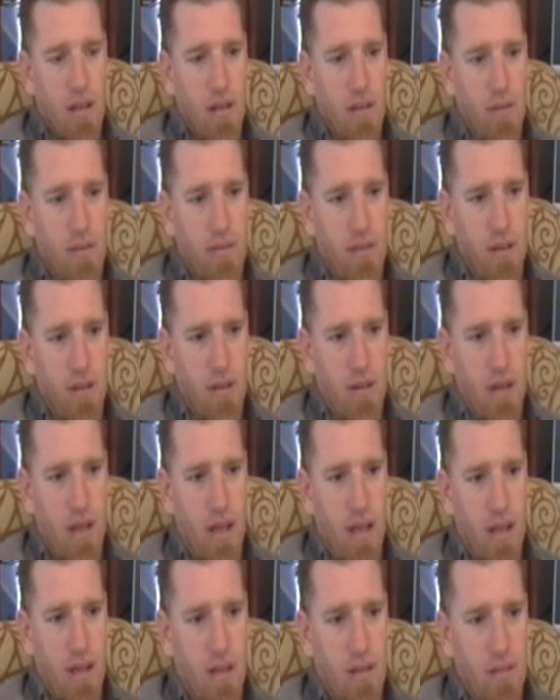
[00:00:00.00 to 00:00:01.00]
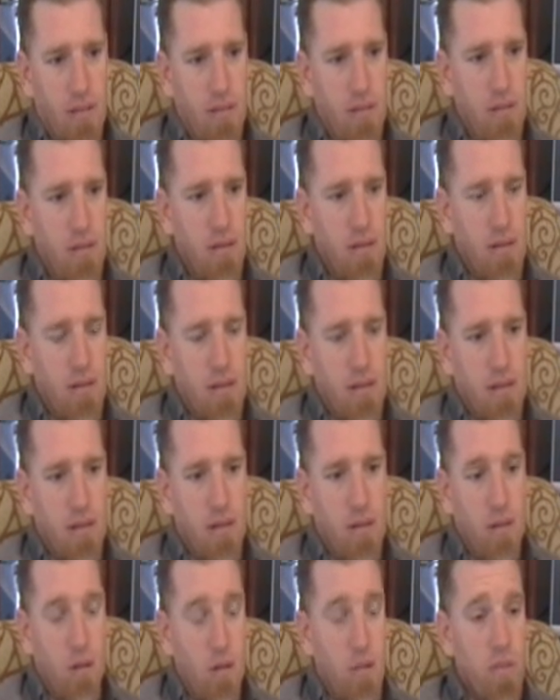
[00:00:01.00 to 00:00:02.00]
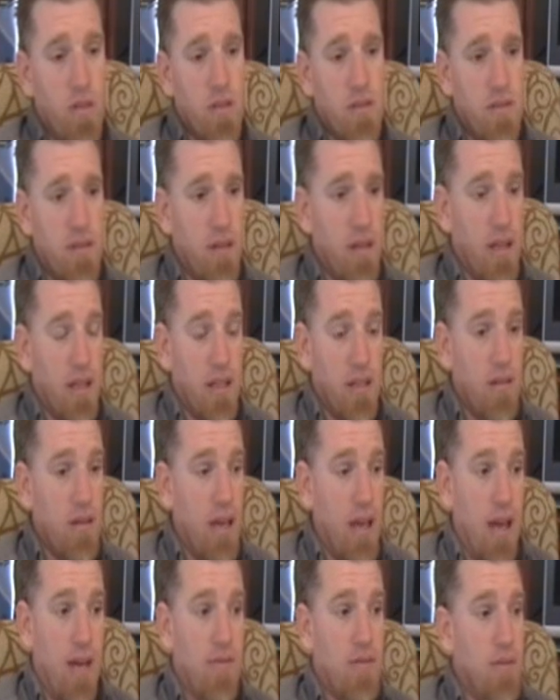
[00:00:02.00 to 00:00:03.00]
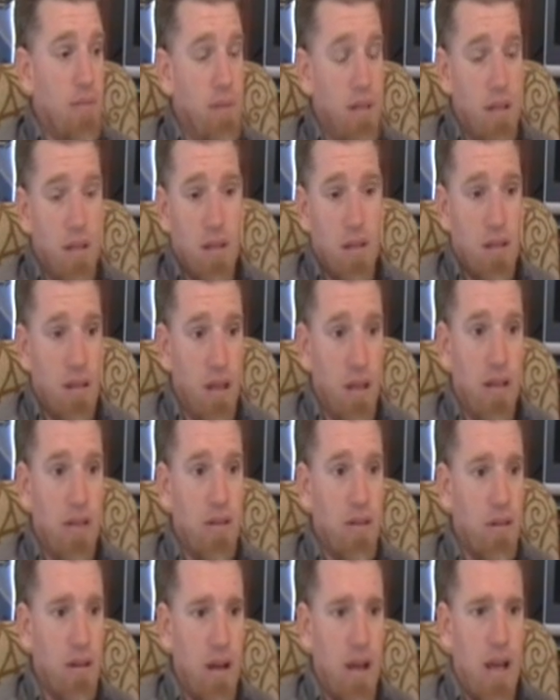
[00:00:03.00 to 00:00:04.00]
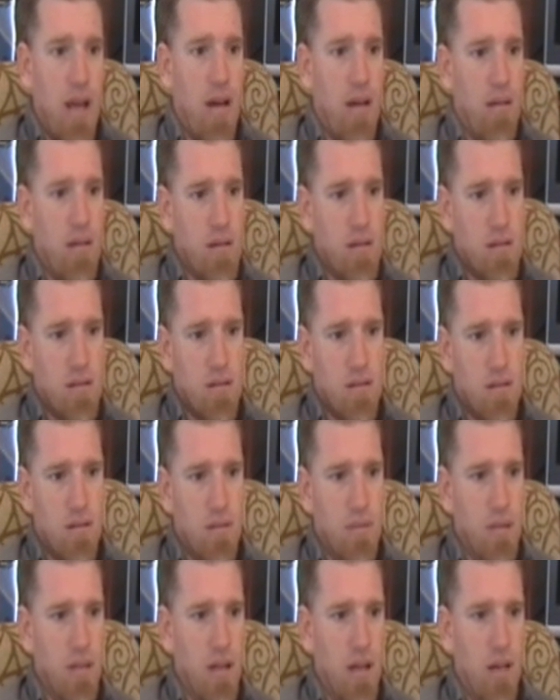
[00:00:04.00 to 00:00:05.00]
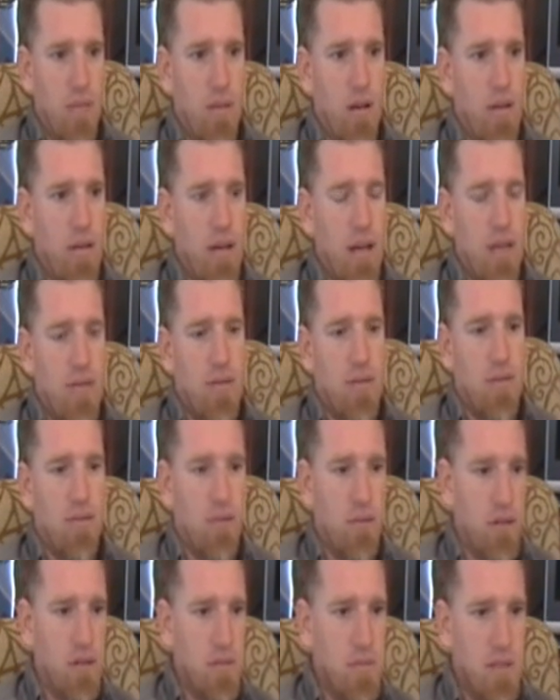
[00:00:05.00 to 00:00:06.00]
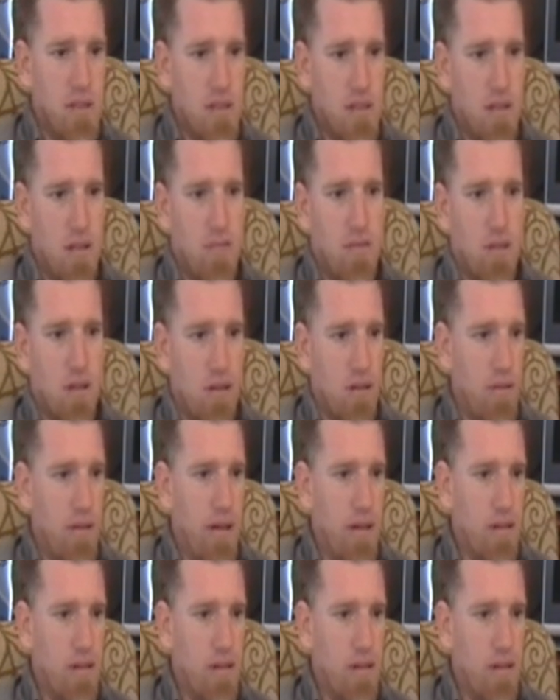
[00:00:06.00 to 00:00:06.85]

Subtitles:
You feel like you almost feel like you have to be in your house. I mean, I would have to force myself to go